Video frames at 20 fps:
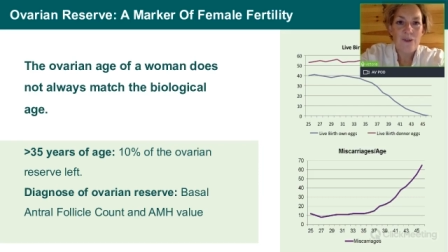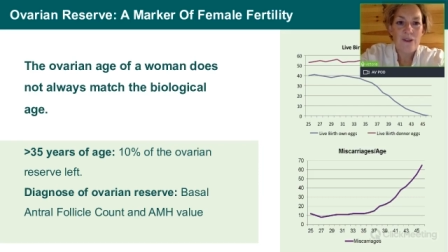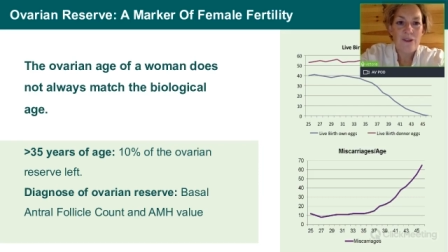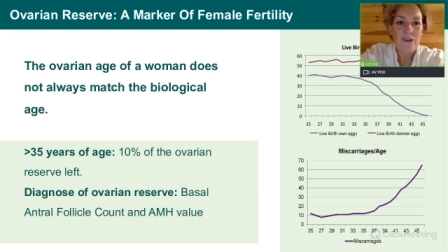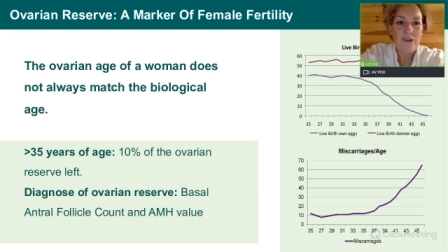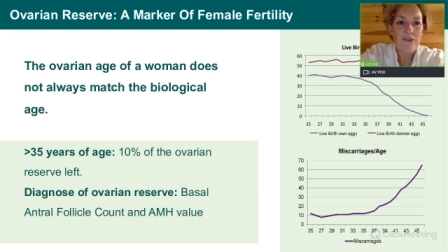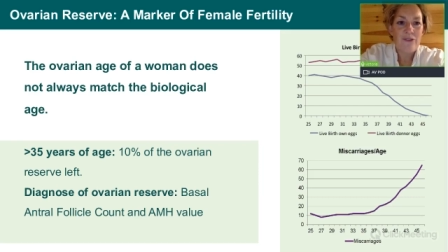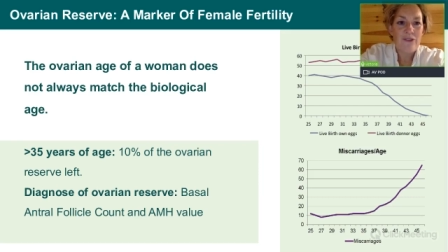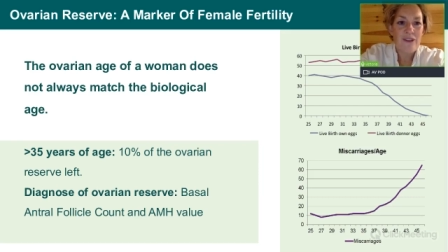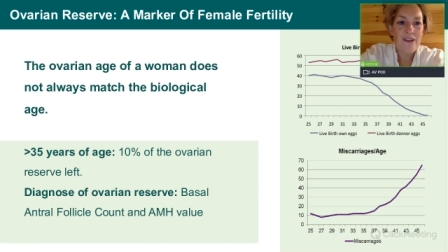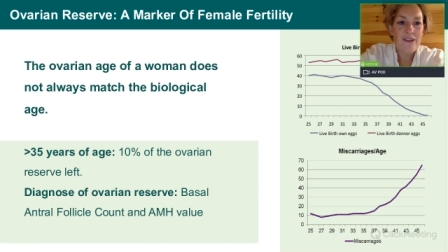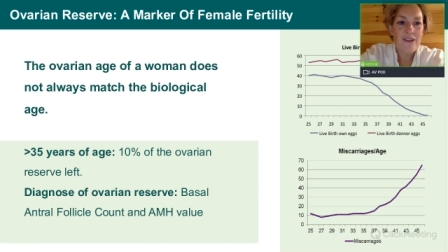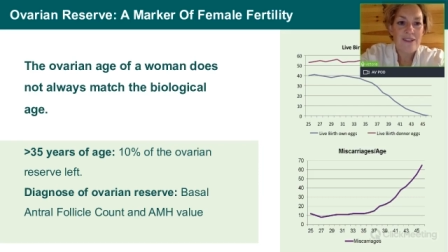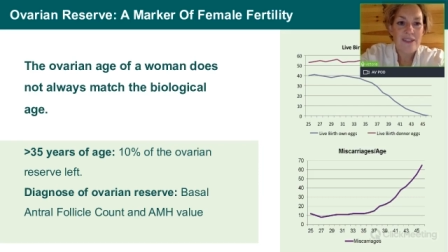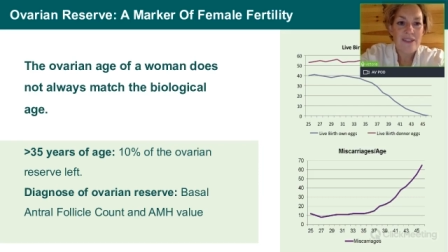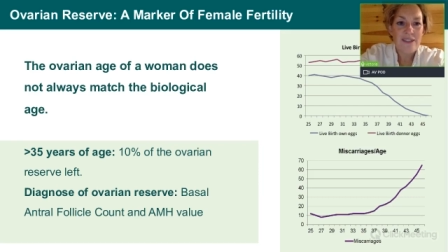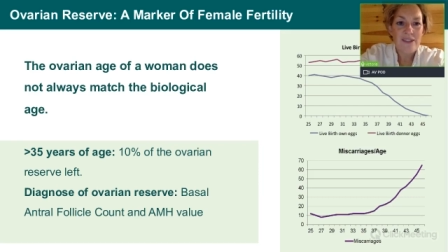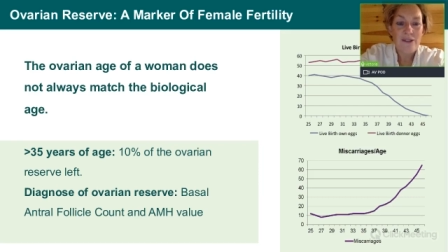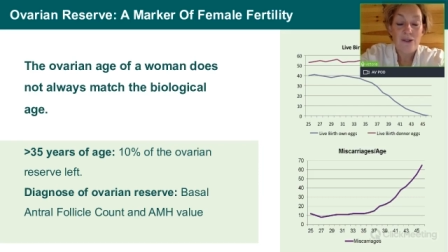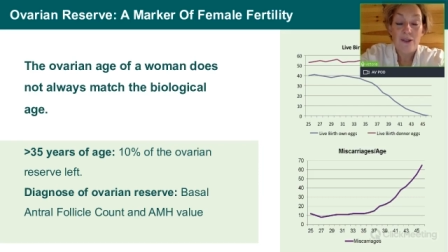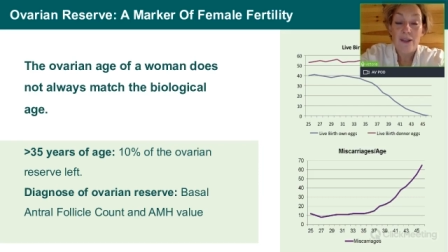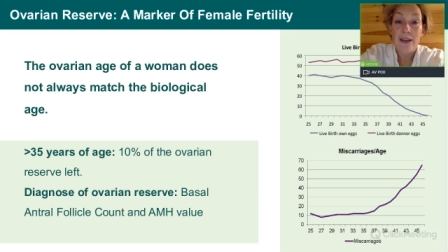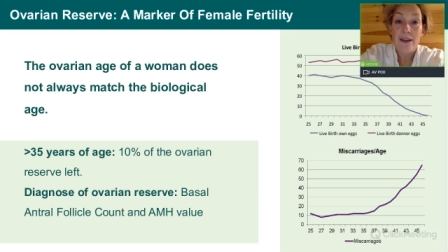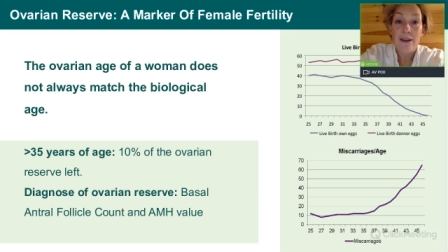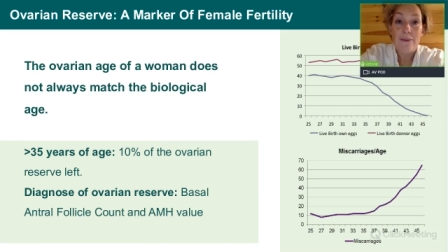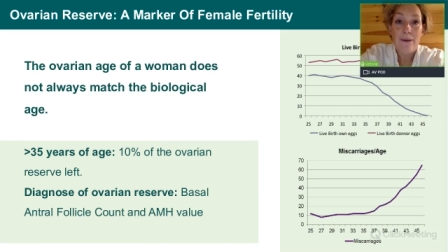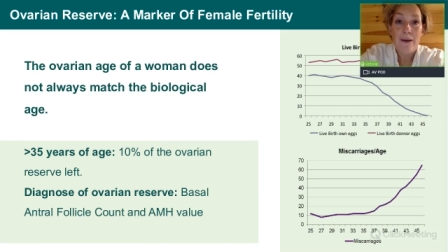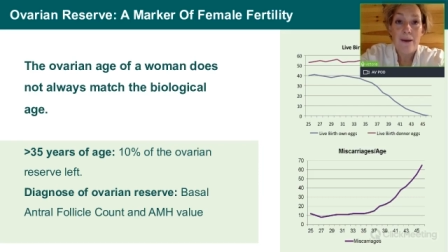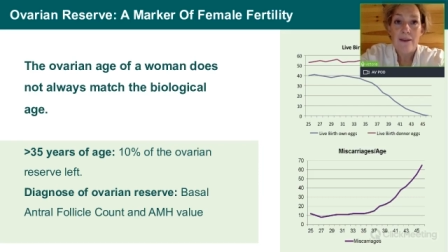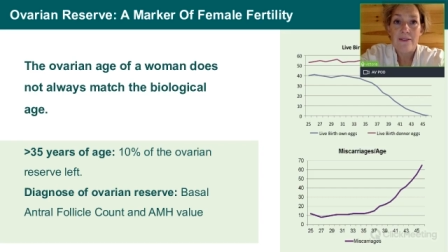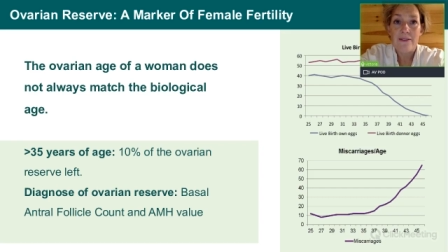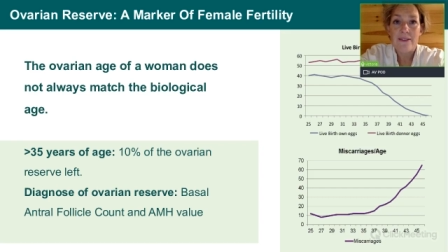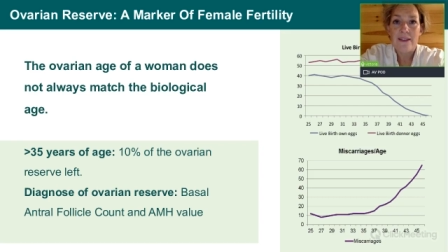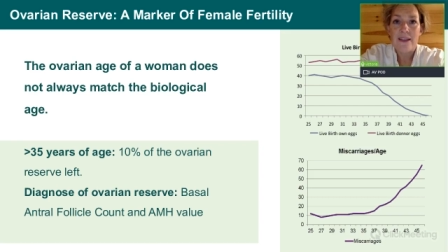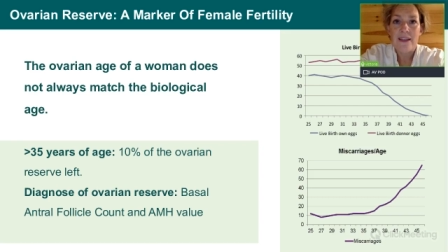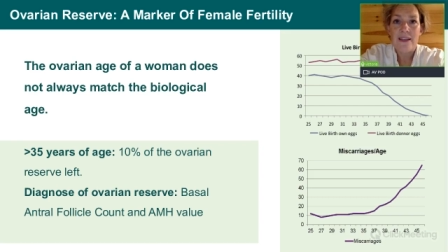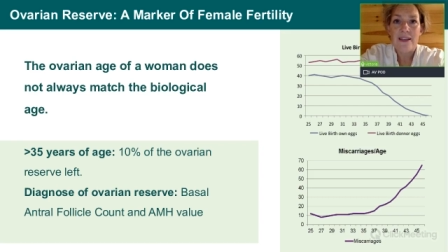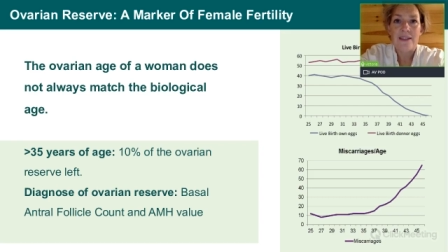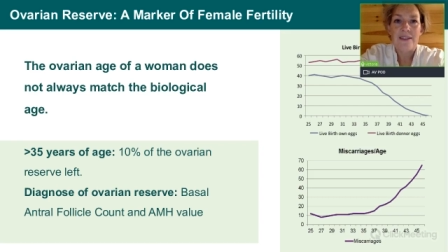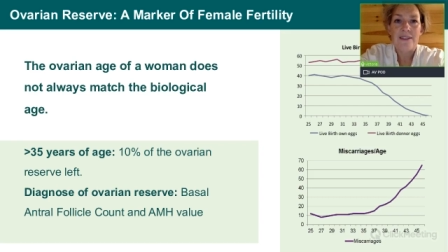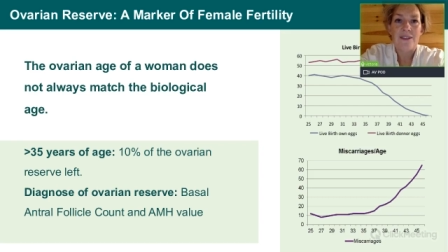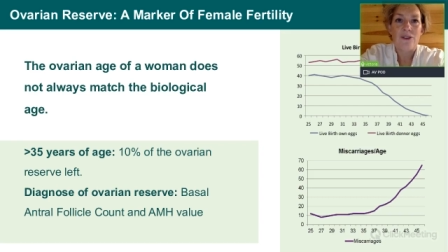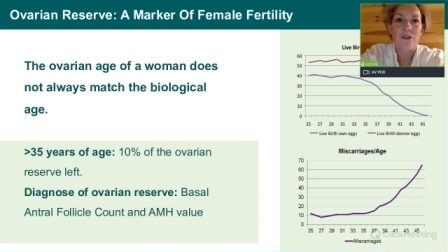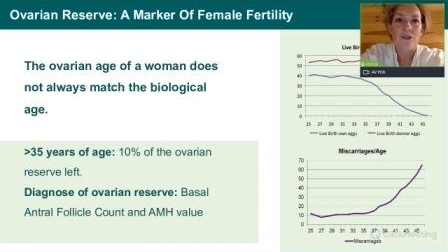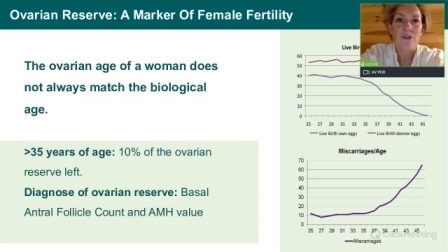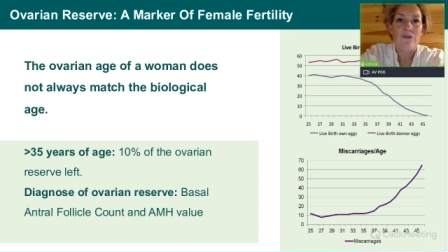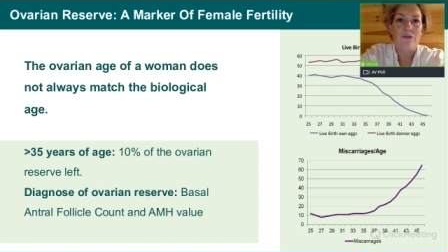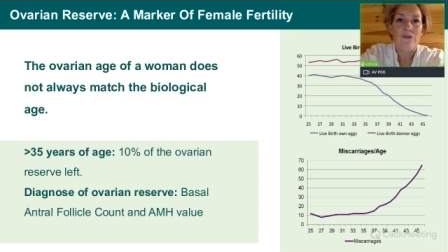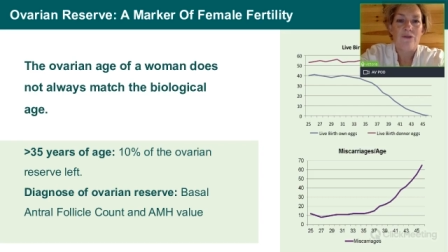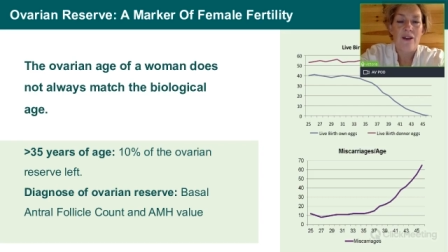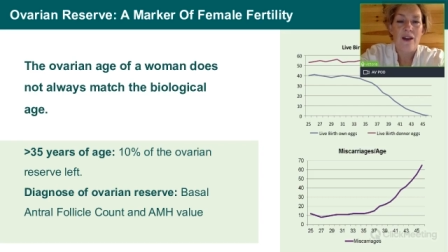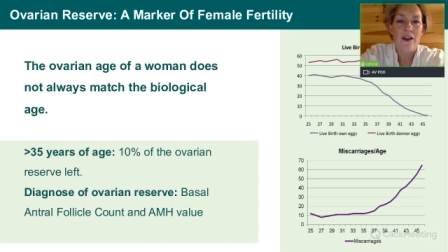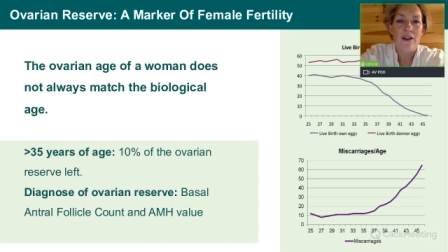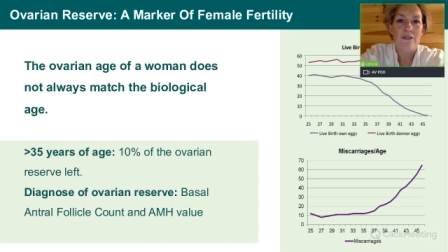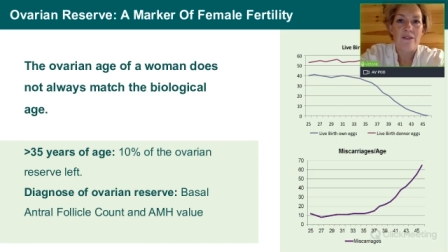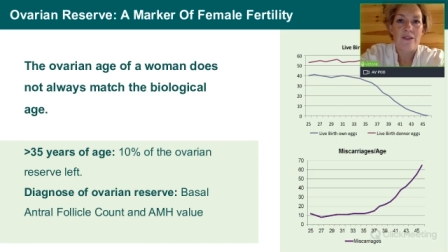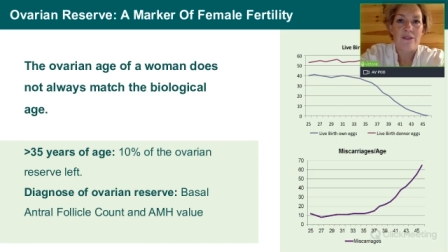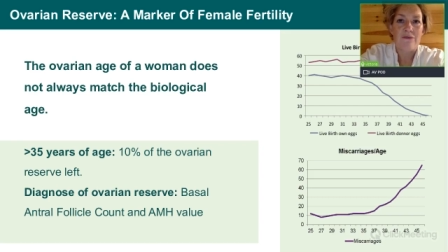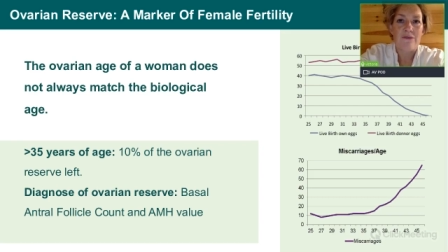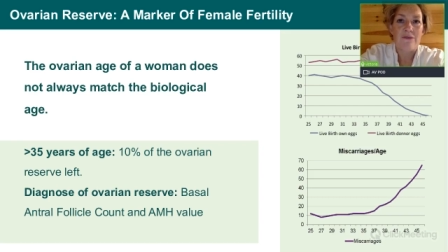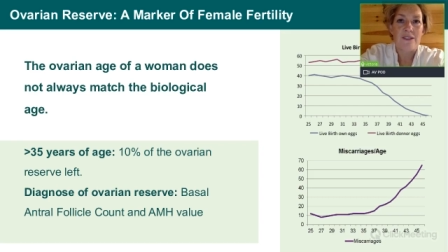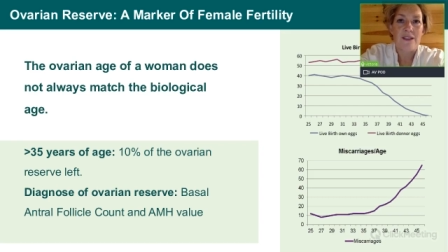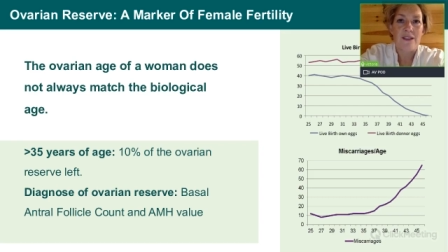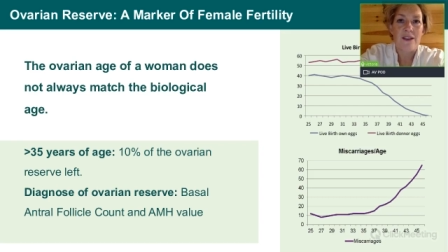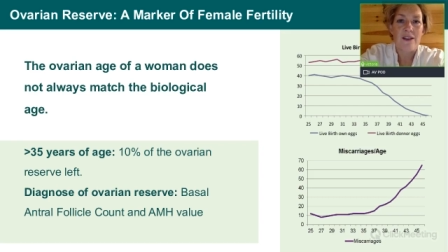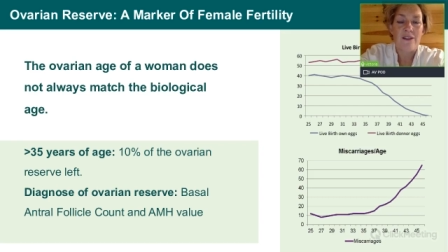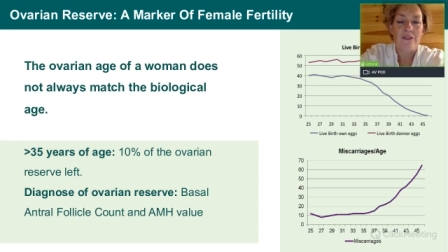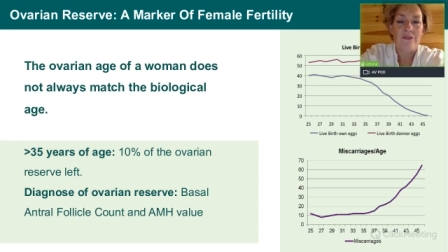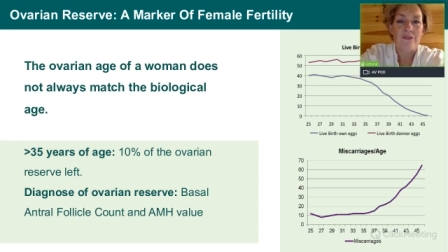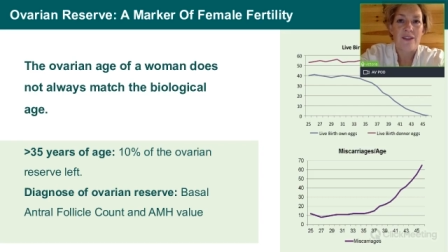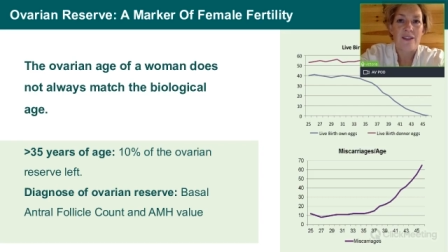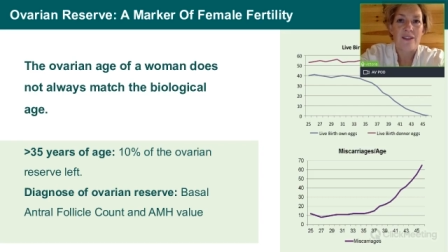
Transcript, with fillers: one of the first things you think about is your ovarian reserve.